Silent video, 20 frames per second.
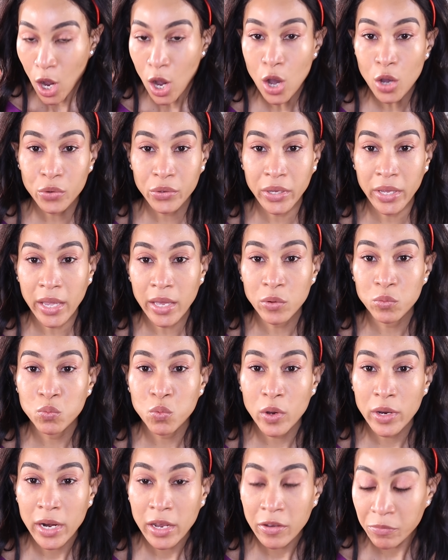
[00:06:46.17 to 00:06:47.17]
Okay, and
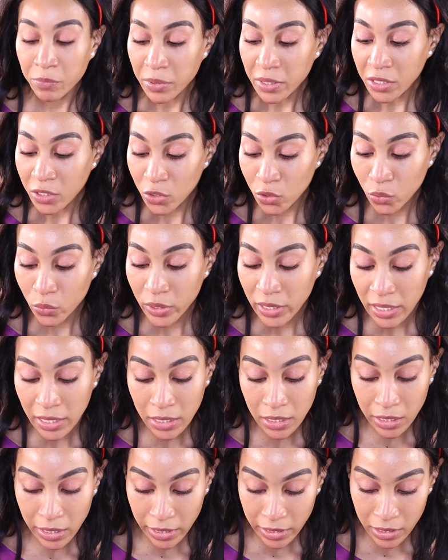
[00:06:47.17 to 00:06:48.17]
what I've been
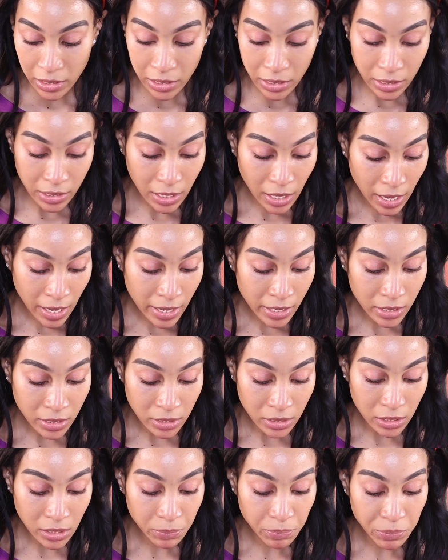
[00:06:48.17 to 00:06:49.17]
doing lately,
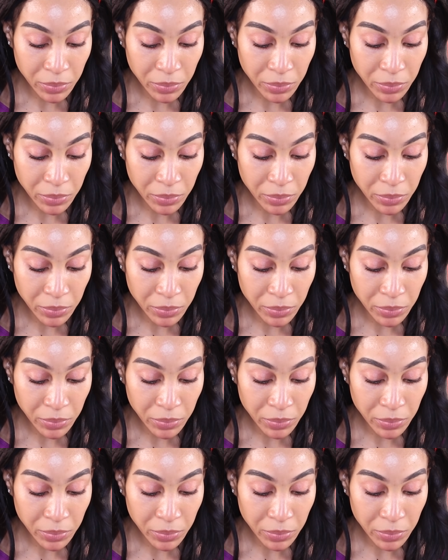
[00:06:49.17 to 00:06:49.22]
guys,